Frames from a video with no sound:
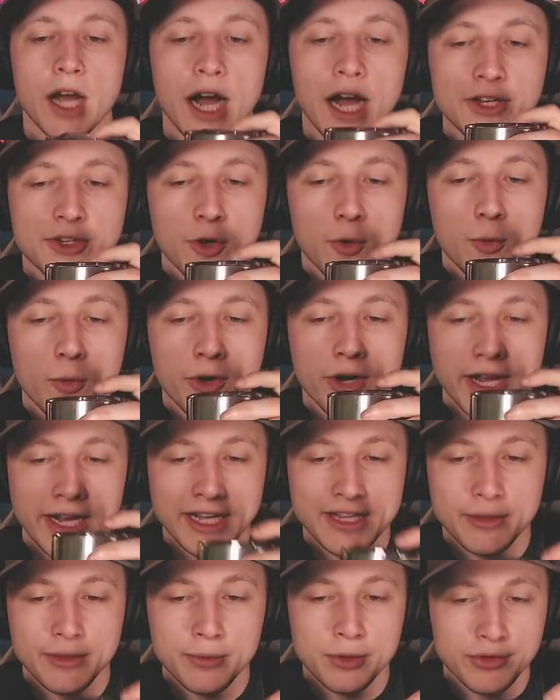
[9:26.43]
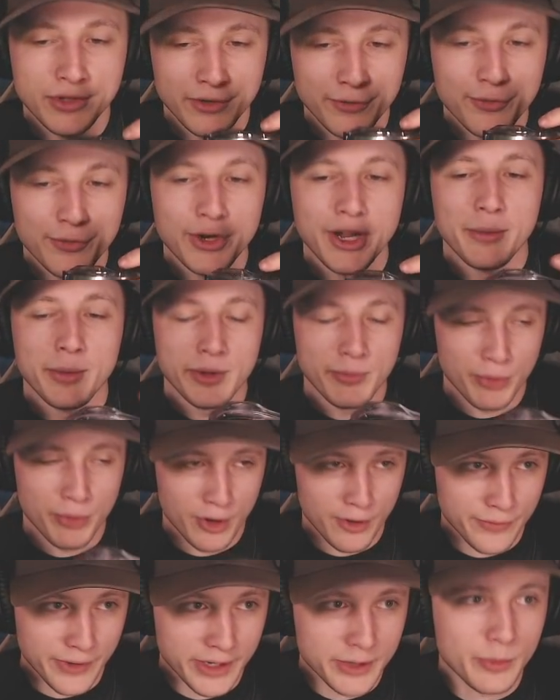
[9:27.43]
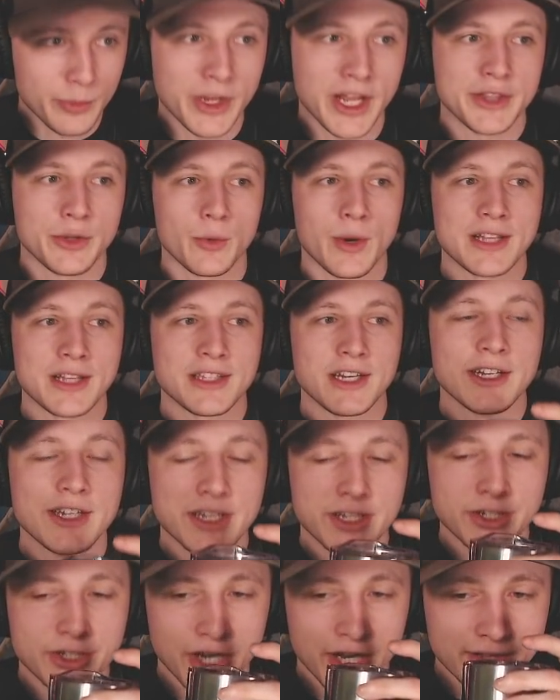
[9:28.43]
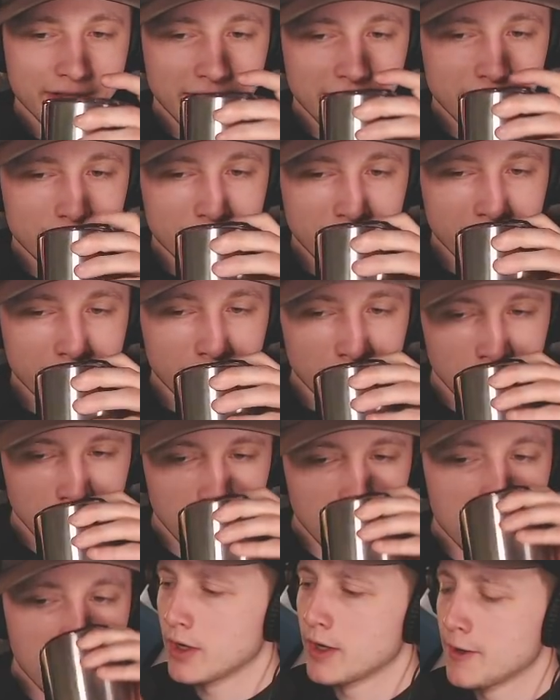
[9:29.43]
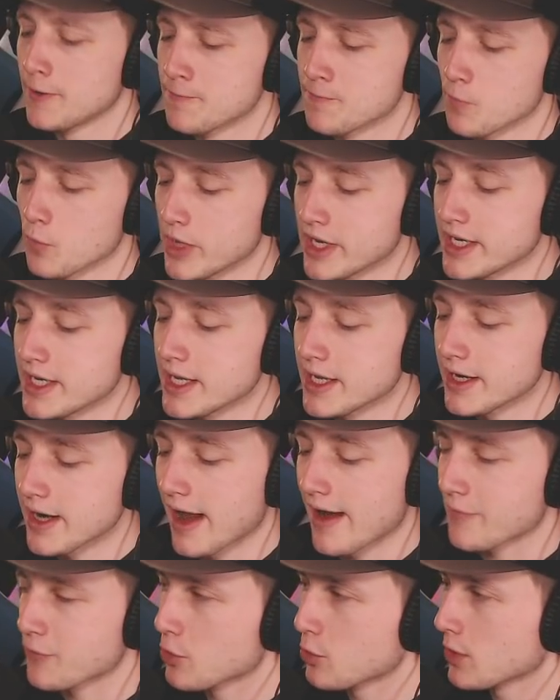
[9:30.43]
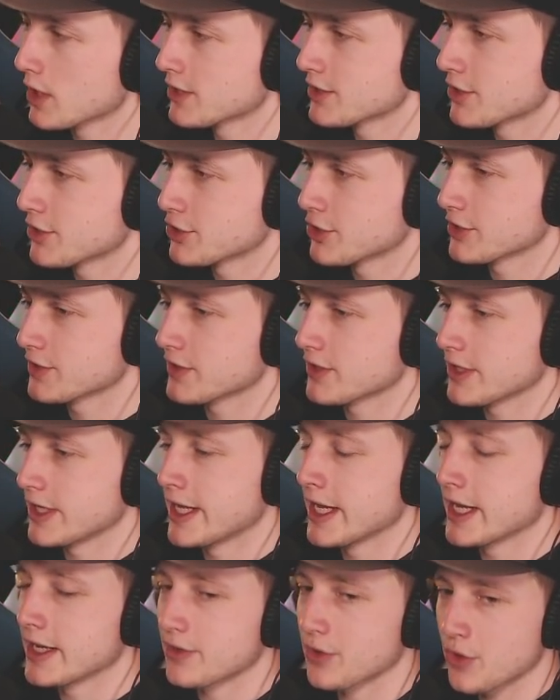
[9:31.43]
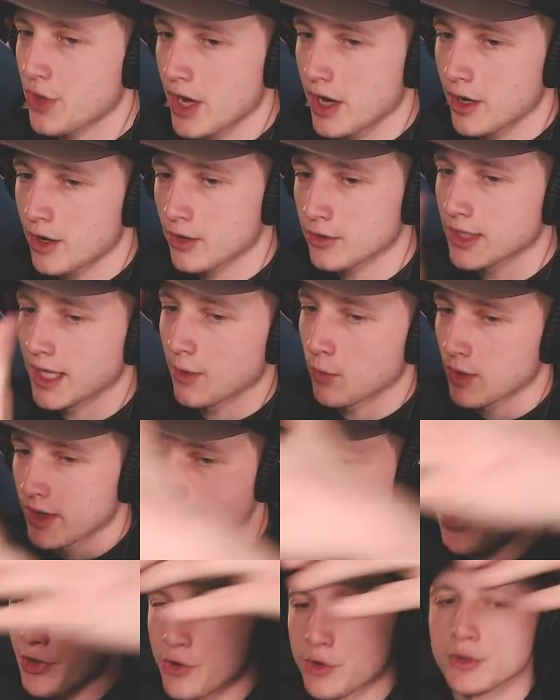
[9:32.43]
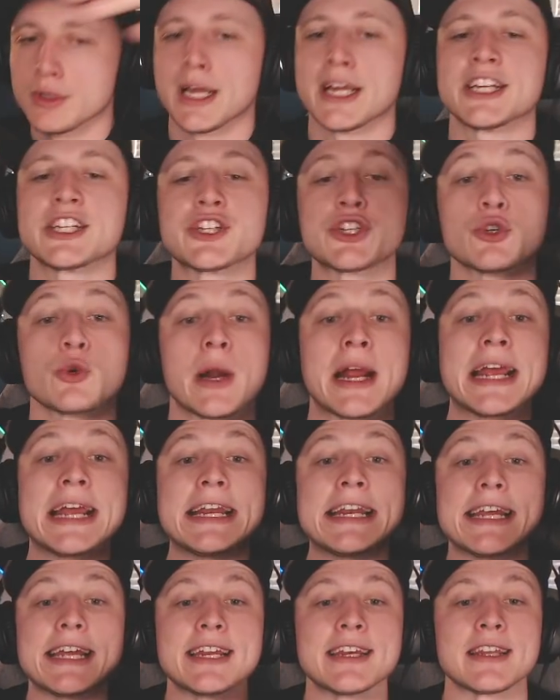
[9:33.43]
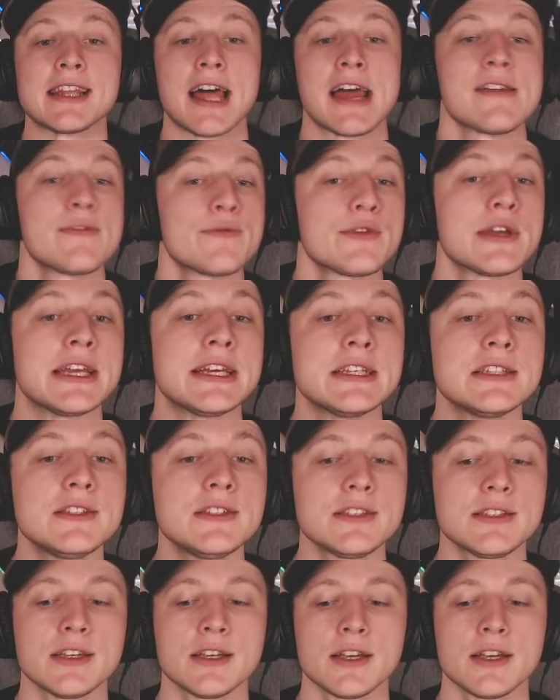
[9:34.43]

Don't worry, I got the music free on me. Perfect. We got the resident DJ. Thank you, Tanner. We need everyone to just get their, like, whatever your, like, trade in life is.